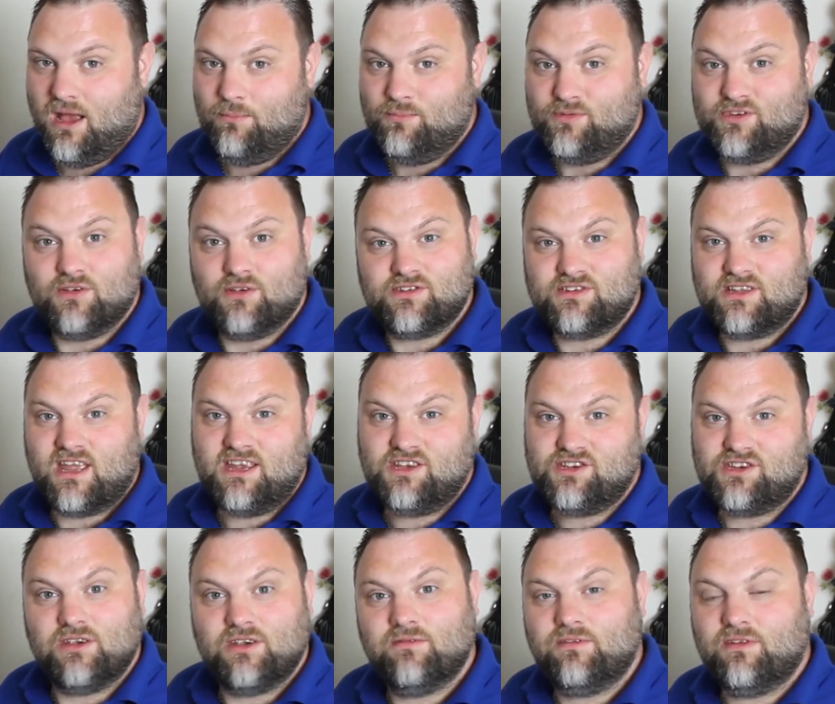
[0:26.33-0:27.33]
So stay
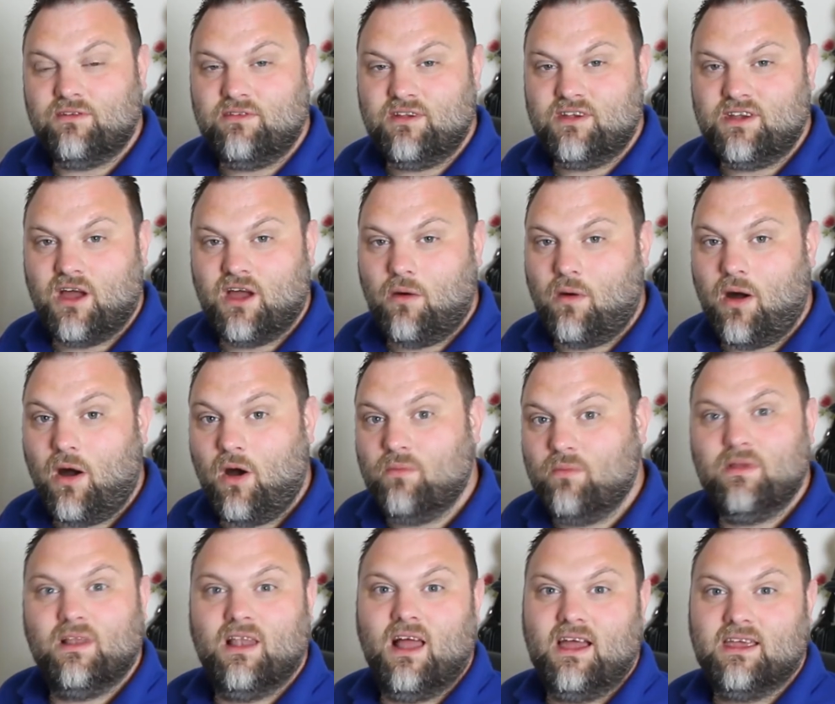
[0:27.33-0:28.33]
tuned for the video,
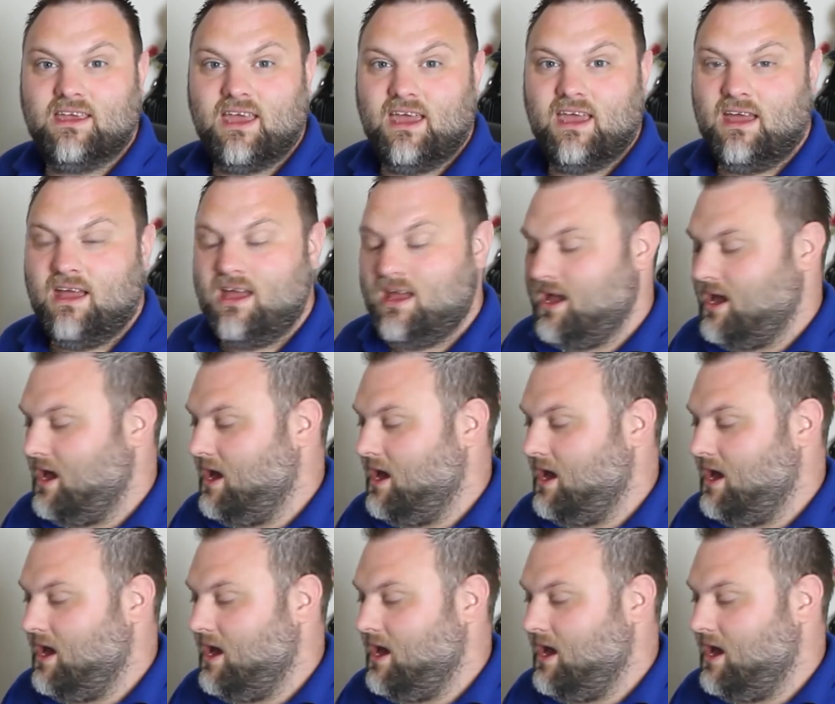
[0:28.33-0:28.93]
hope you like it.